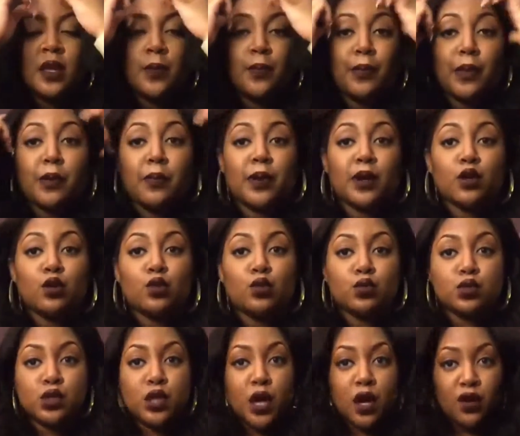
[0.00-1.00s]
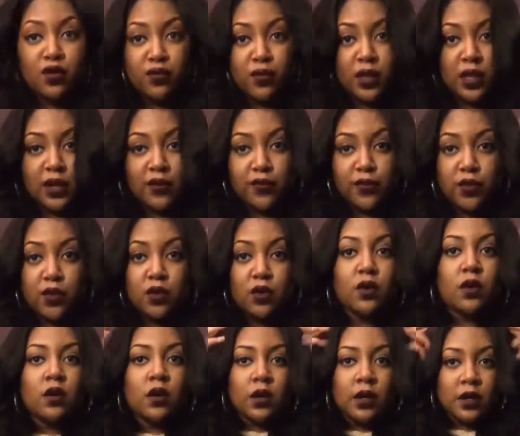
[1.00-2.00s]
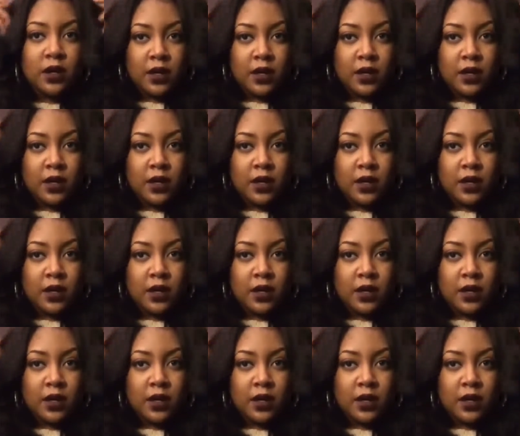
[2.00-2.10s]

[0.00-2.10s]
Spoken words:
my bundles are really full,